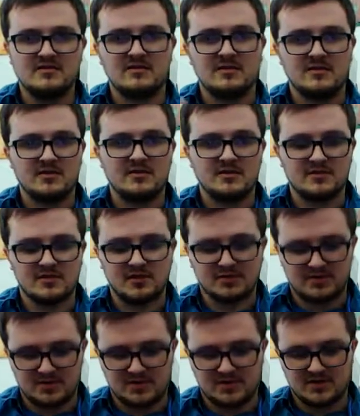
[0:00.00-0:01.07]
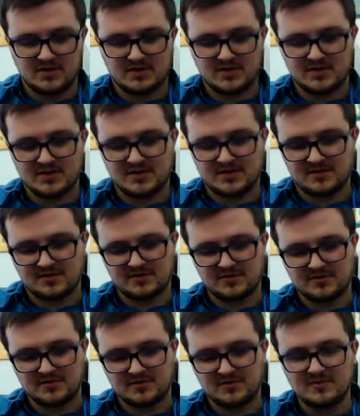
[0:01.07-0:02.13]
E, the low E, and then they'll
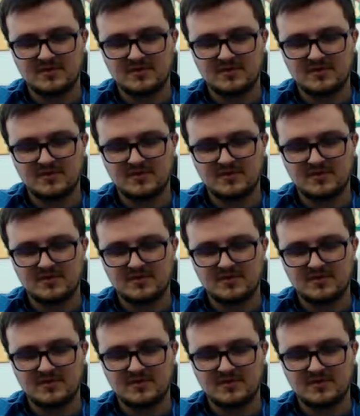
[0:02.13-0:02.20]
do,